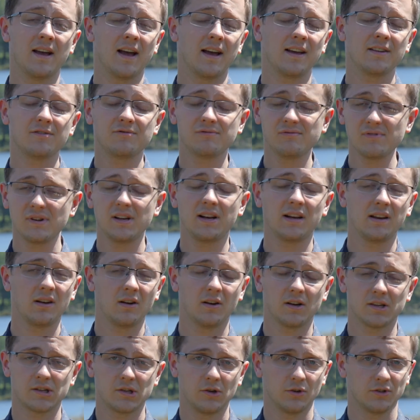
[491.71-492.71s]
It's really
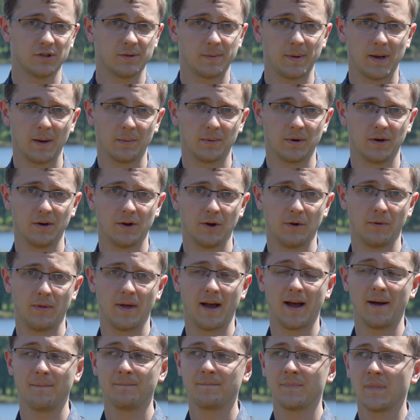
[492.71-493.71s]
nice not to be able to do
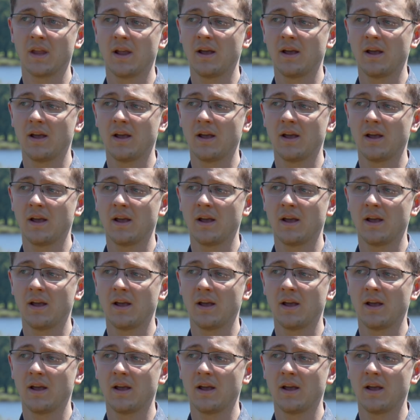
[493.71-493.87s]
that.